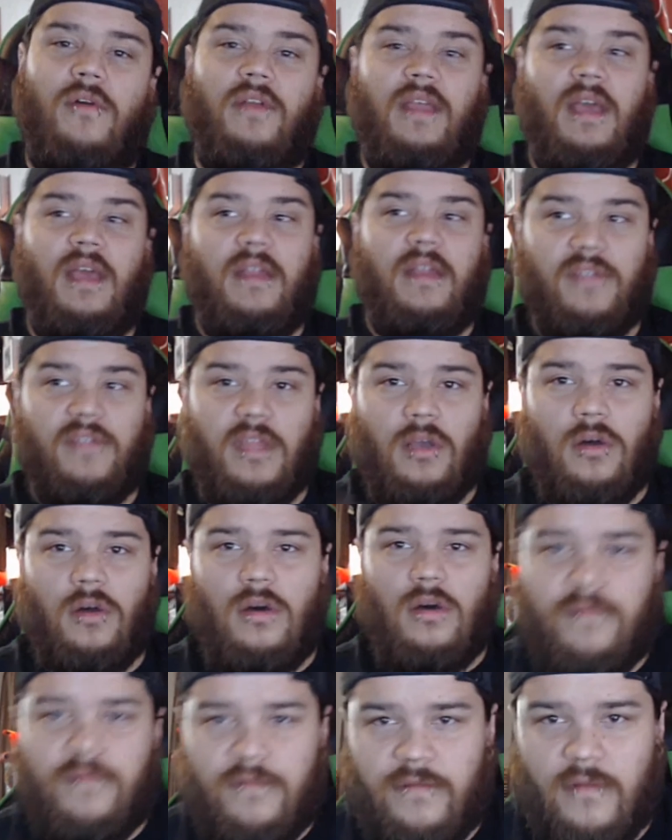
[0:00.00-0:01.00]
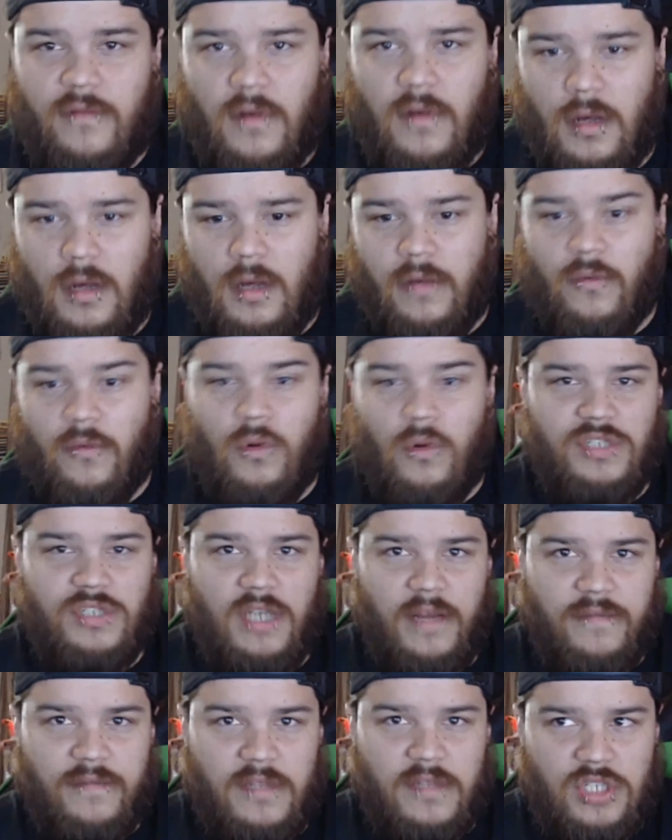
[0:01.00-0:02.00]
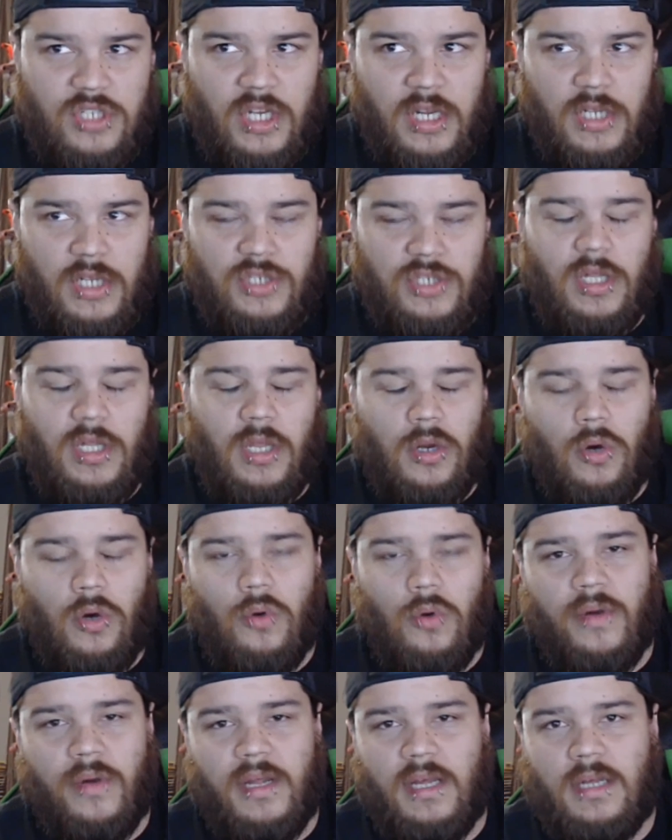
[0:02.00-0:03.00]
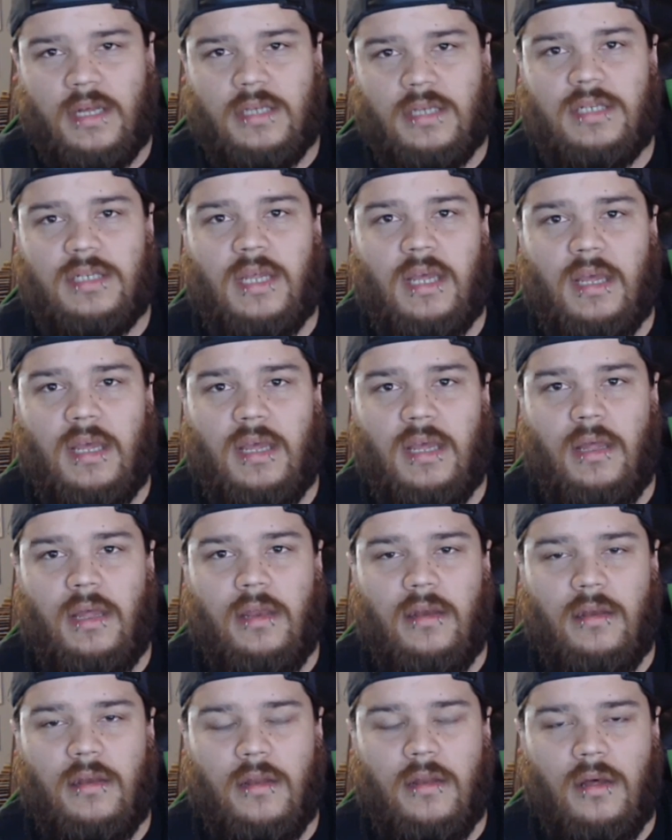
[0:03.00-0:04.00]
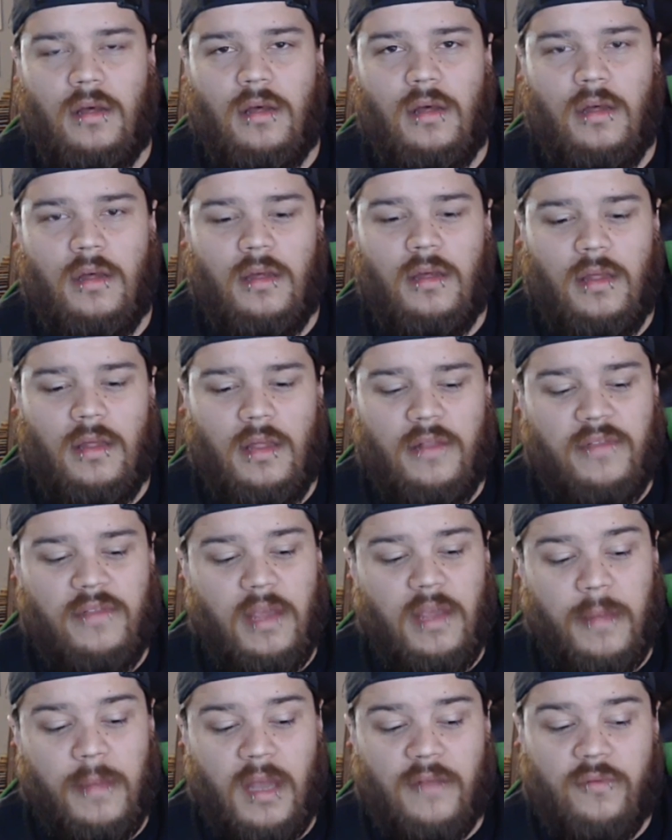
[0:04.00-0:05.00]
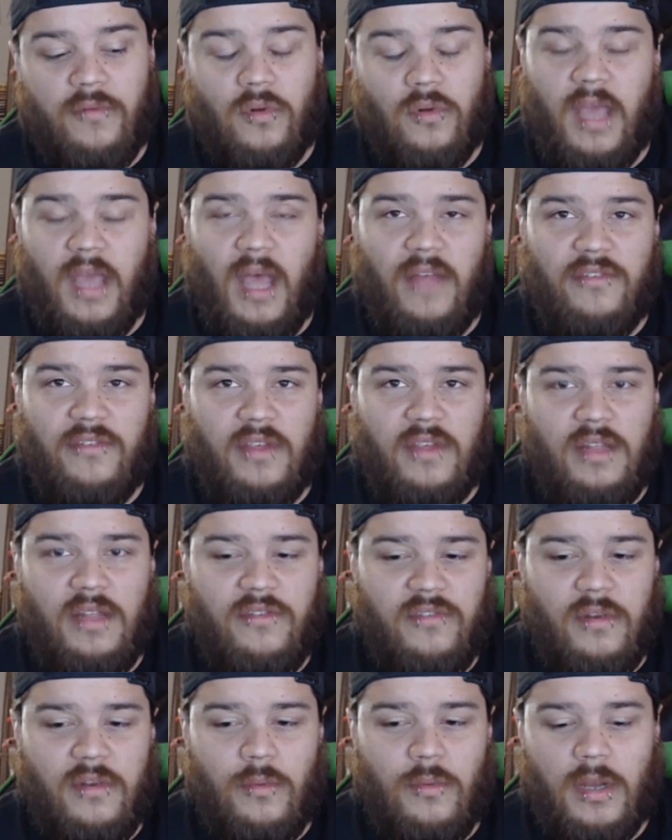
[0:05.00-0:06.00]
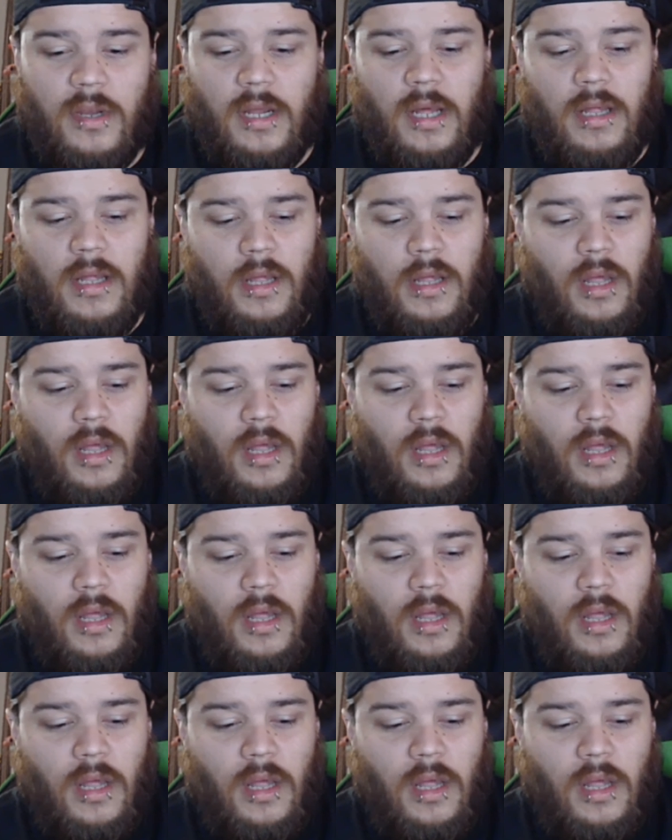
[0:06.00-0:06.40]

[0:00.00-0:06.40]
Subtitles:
had everything off, of course you have to change a lot of O-rings and intake manifold gaskets and whatnot.